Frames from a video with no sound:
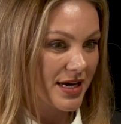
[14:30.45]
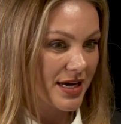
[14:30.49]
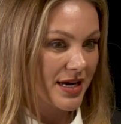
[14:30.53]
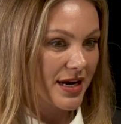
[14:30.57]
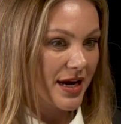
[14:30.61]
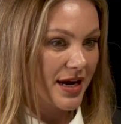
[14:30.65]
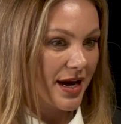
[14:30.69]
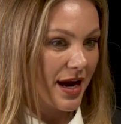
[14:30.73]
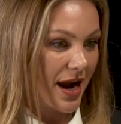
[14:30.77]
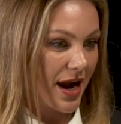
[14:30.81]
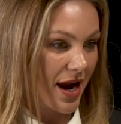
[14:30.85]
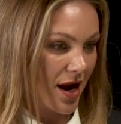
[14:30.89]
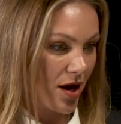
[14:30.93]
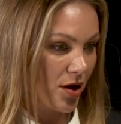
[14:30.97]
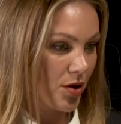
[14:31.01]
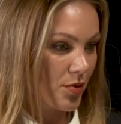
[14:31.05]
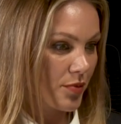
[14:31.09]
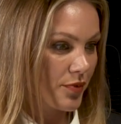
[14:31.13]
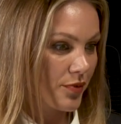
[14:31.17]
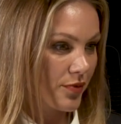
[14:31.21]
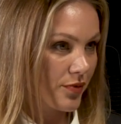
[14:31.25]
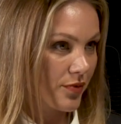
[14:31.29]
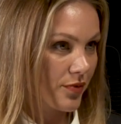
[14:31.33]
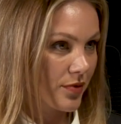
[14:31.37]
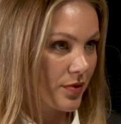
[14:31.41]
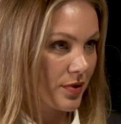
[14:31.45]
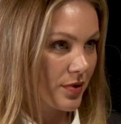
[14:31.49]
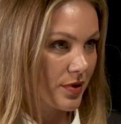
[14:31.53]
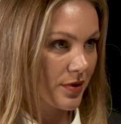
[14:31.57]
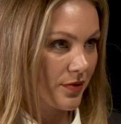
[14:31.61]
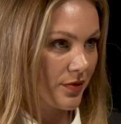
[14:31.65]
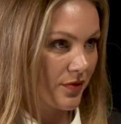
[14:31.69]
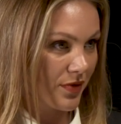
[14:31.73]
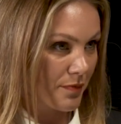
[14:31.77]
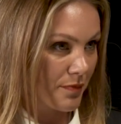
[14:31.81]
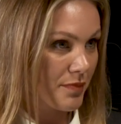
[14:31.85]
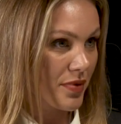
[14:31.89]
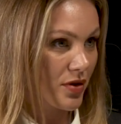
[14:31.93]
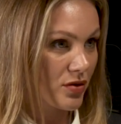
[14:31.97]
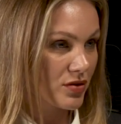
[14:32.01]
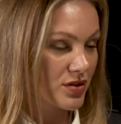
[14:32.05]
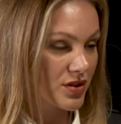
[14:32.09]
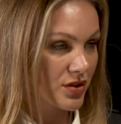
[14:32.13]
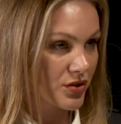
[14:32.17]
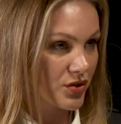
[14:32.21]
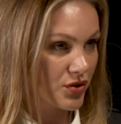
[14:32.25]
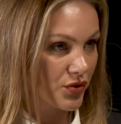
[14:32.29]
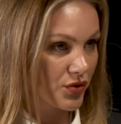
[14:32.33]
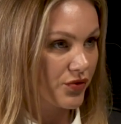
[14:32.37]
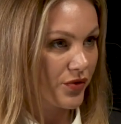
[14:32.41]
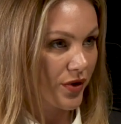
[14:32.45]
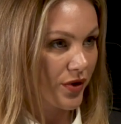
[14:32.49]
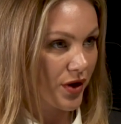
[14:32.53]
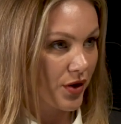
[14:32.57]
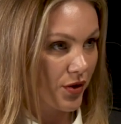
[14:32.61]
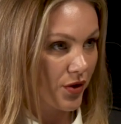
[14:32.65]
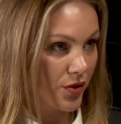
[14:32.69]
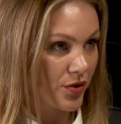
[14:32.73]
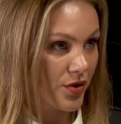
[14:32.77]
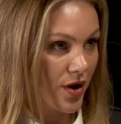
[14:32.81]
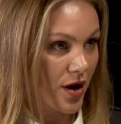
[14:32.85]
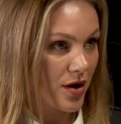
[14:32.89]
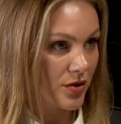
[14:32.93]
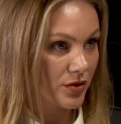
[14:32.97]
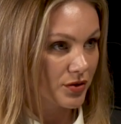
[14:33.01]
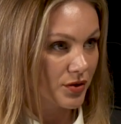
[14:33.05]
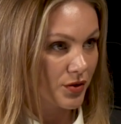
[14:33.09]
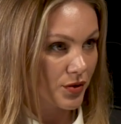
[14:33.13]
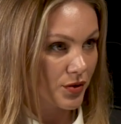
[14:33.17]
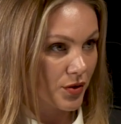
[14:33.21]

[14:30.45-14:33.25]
help the person to figure out